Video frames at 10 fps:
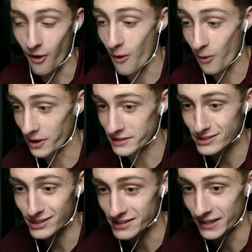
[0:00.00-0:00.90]
Oh,
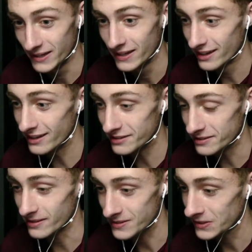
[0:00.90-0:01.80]
is it? Is
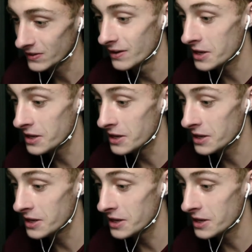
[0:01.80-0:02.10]
it?